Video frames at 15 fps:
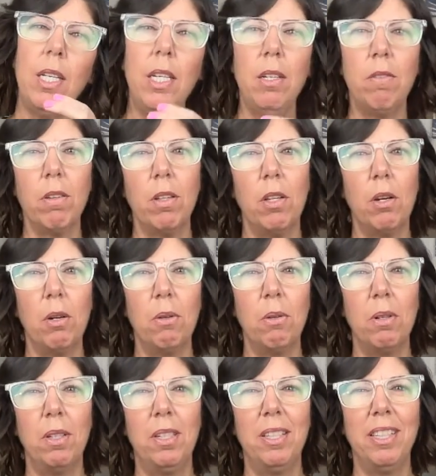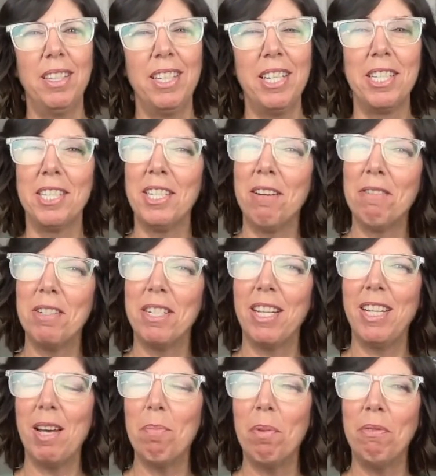even though it's never done
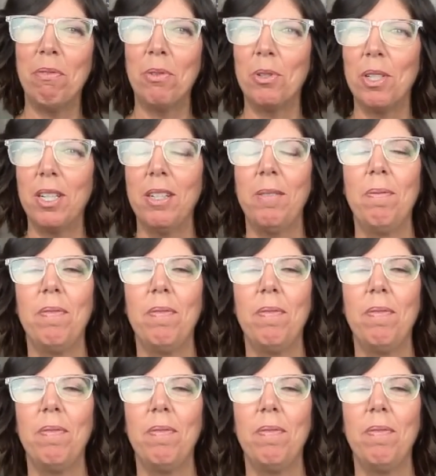that before.